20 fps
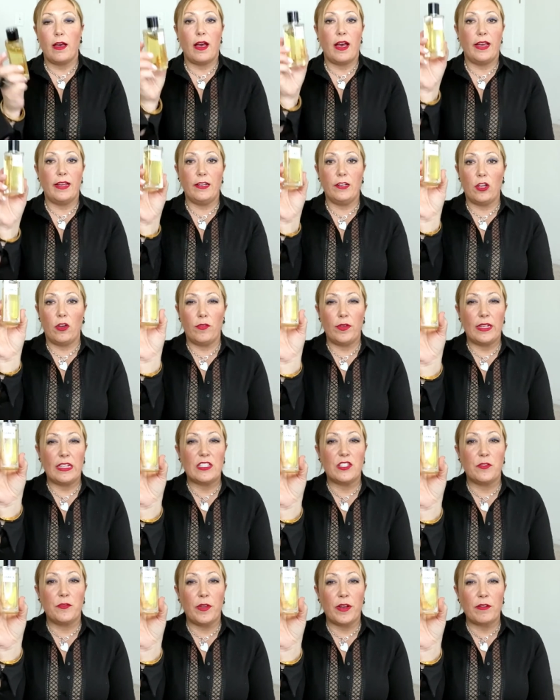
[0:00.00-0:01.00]
I love it.
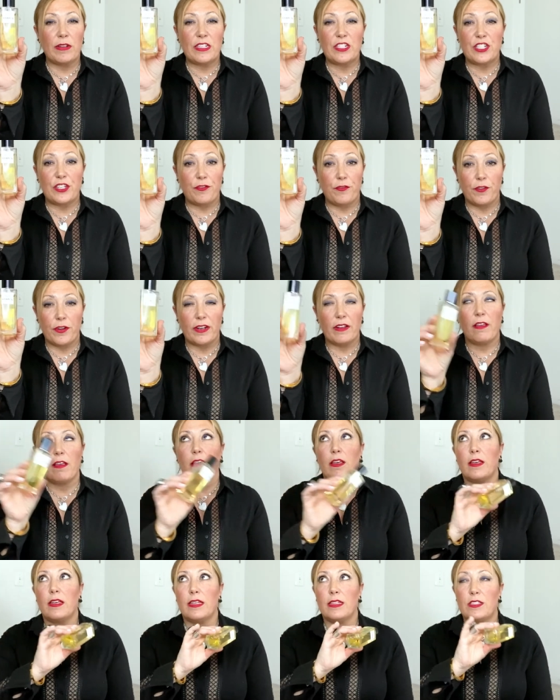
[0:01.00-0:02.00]
It's very different.
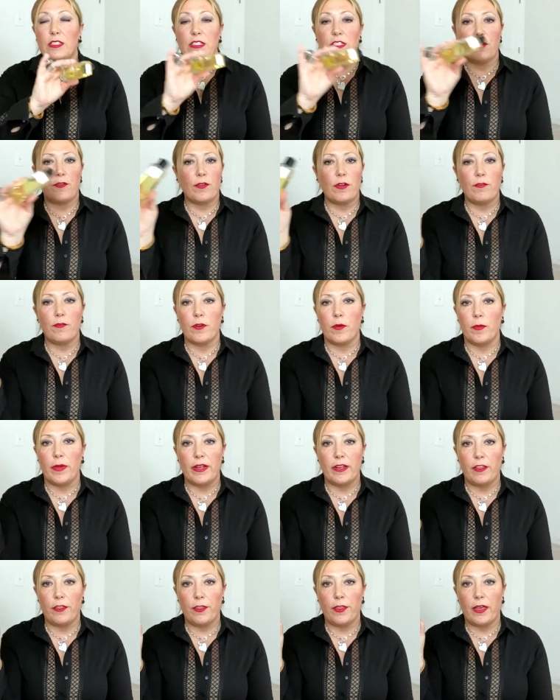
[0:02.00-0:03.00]
It's different from
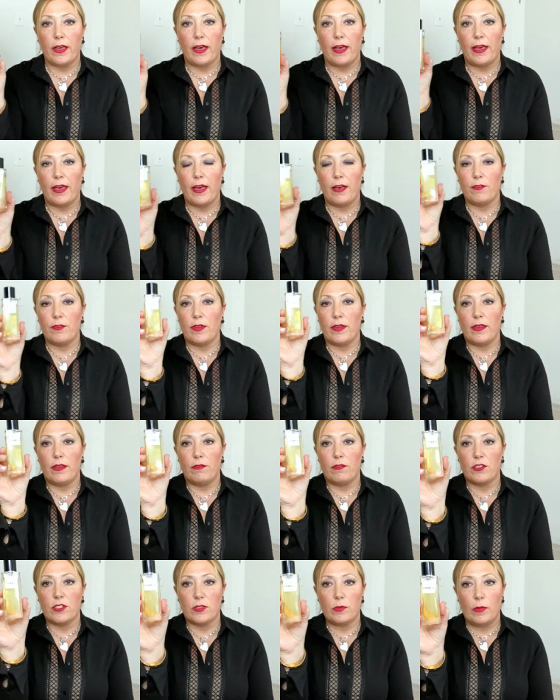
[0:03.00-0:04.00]
anything I have
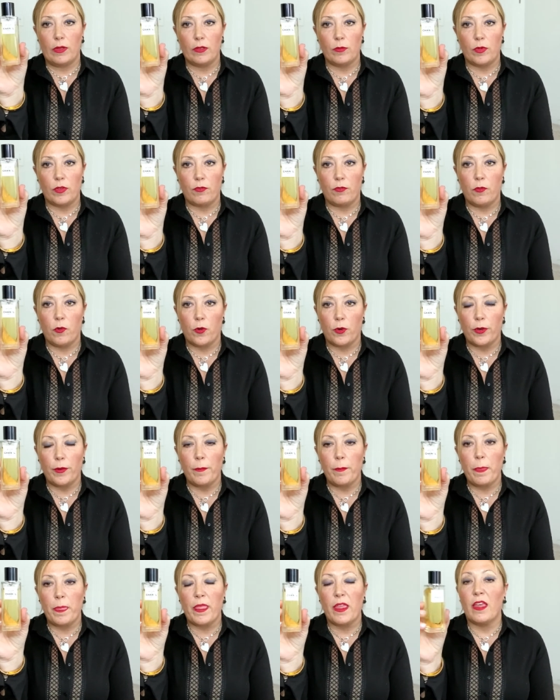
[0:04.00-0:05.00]
ever smelled before.
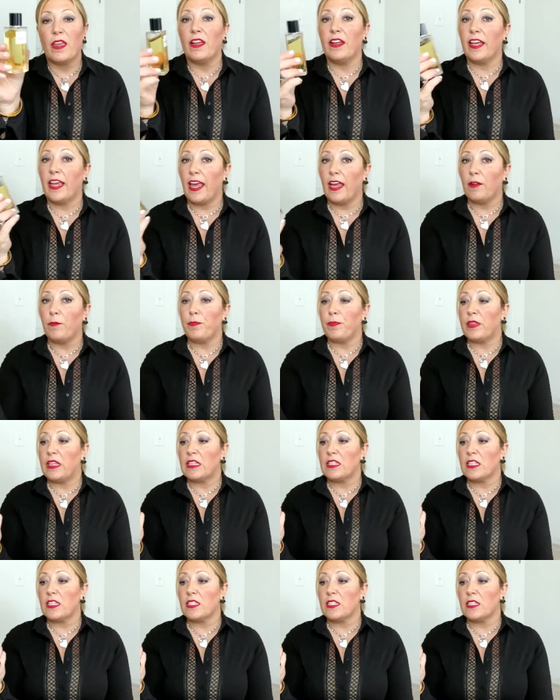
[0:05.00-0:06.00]
And again,
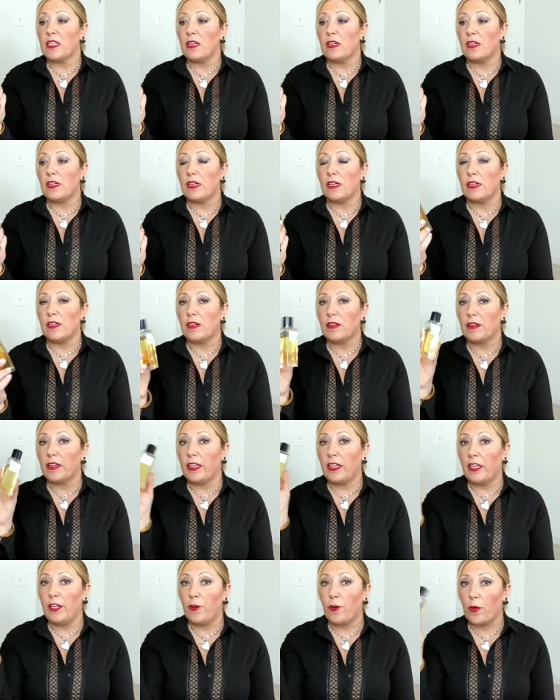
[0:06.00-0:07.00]
this is a
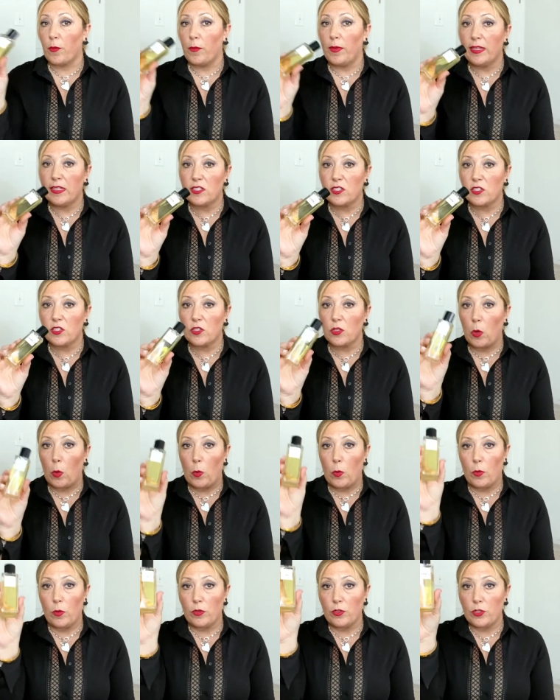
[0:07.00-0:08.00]
hit or miss,
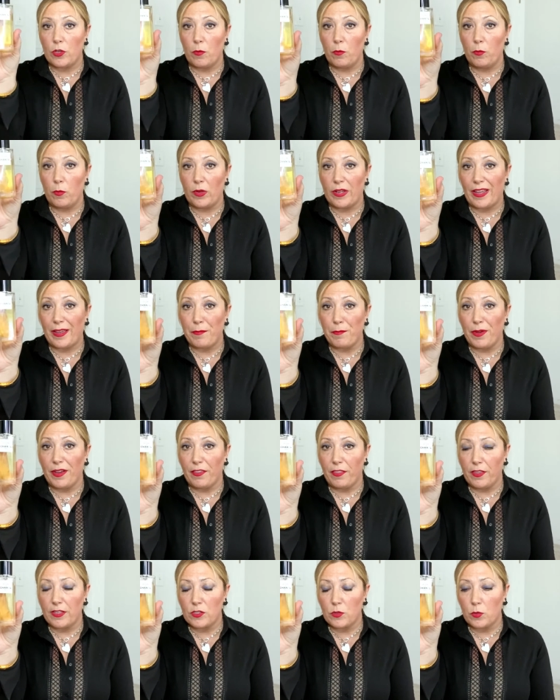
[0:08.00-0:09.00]
so don't blind buy
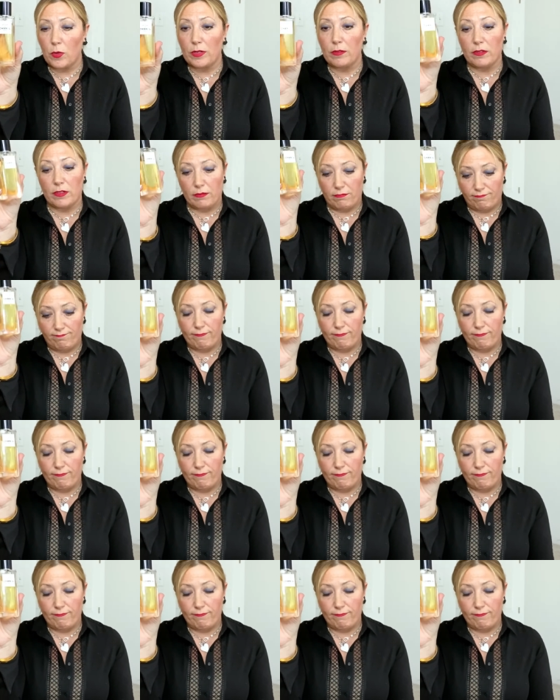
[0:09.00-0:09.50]
this one.